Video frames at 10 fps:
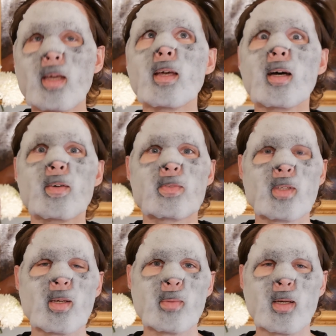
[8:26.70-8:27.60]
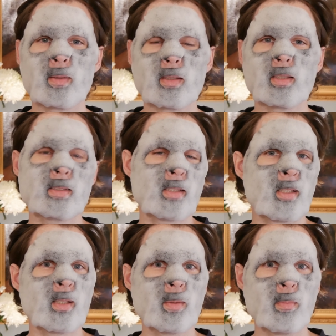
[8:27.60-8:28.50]
after about
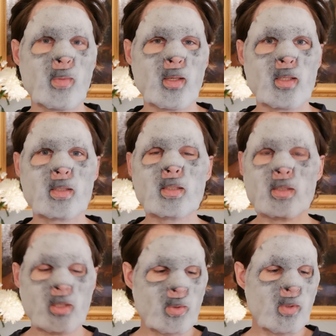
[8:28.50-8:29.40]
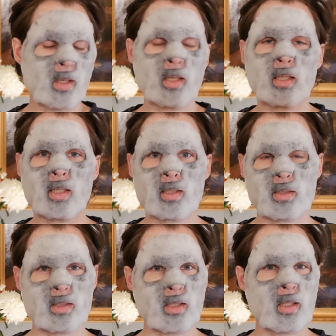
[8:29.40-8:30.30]
10 minutes, so it can
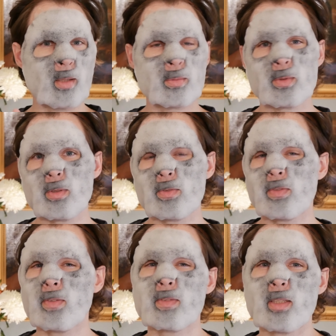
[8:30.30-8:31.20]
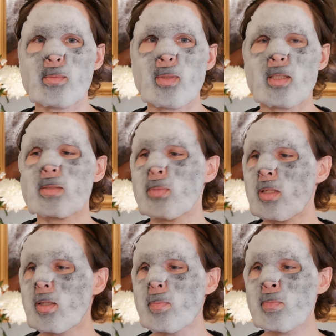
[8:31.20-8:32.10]
sit up to 15 minutes,
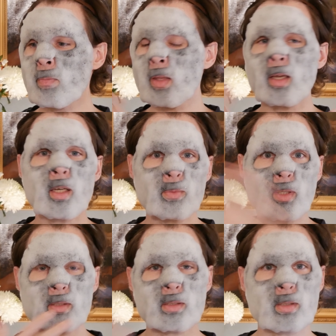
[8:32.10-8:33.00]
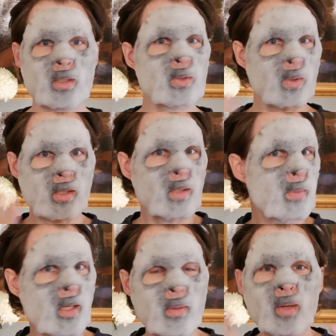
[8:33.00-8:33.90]
but if we are just going to talk a little
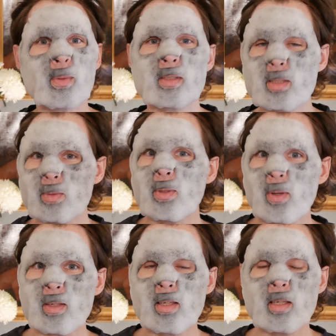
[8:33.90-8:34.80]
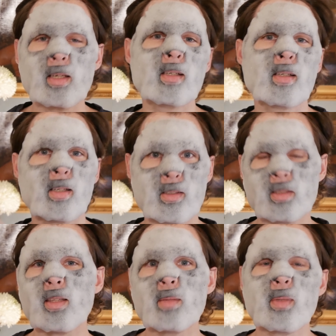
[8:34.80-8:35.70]
bit about what's going on here,
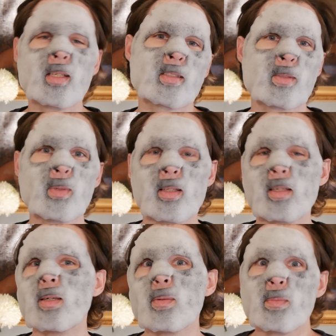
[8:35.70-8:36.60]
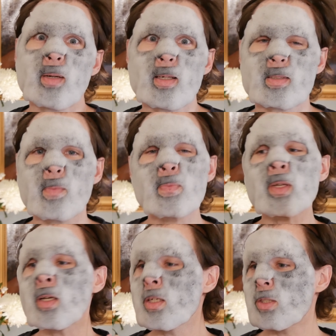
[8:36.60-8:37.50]
the minutes will pass.
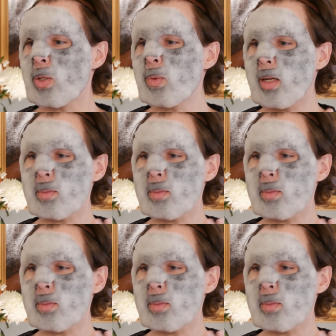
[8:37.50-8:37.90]
So